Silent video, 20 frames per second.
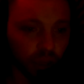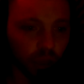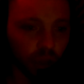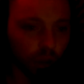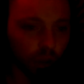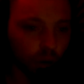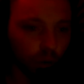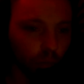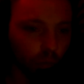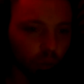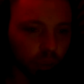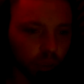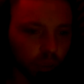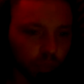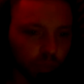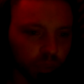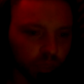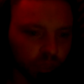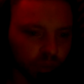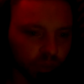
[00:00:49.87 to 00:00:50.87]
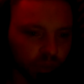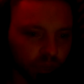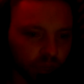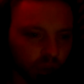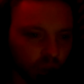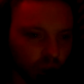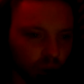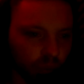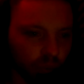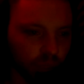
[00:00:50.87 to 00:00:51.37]
One specific
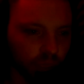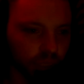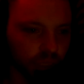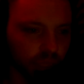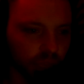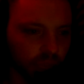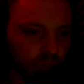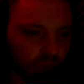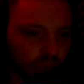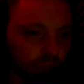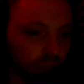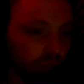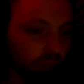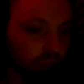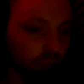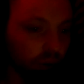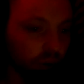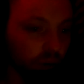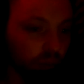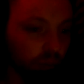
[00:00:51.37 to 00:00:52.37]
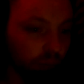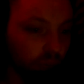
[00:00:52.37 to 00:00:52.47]
comment stated that there had been